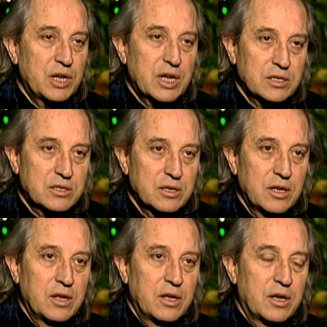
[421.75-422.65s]
us,
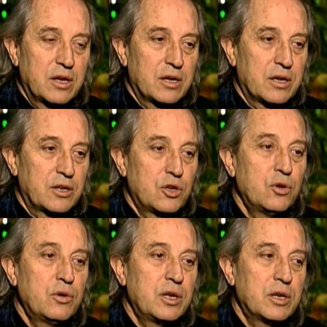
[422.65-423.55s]

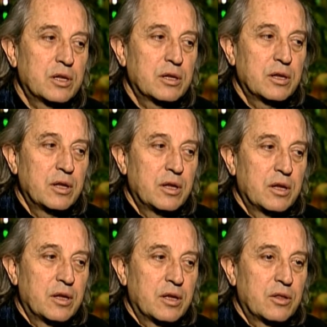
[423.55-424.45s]
knowing,
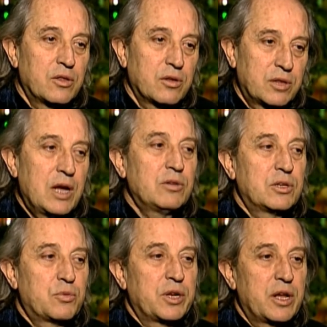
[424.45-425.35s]
no doubt
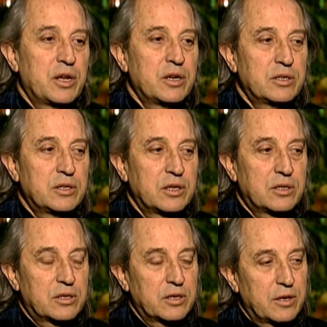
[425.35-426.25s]
that when I heard
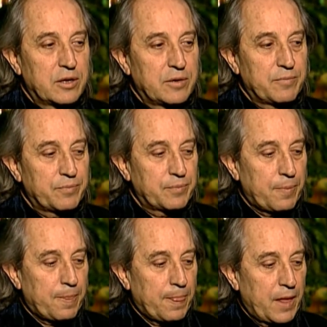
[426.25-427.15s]
that
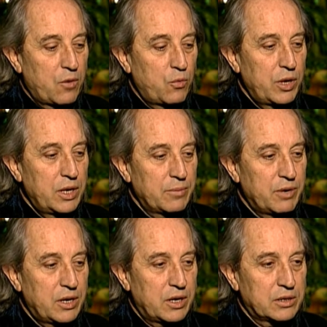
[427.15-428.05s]
William
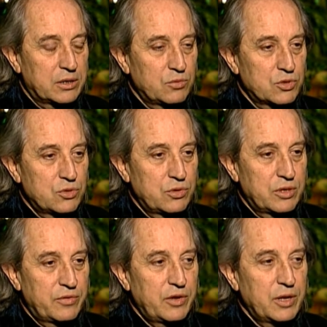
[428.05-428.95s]
Hurt was doing
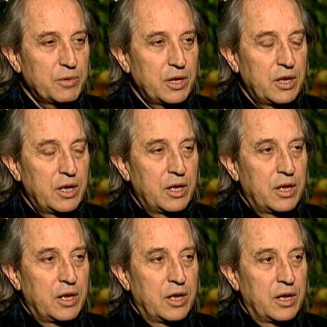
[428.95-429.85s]
the film,
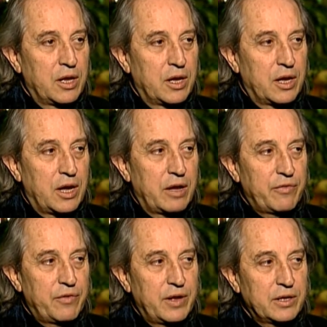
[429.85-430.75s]
I
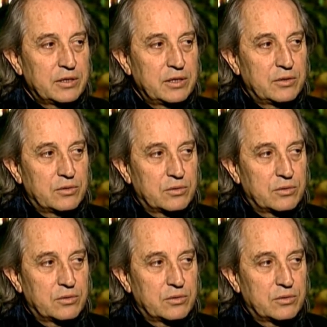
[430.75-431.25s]
felt that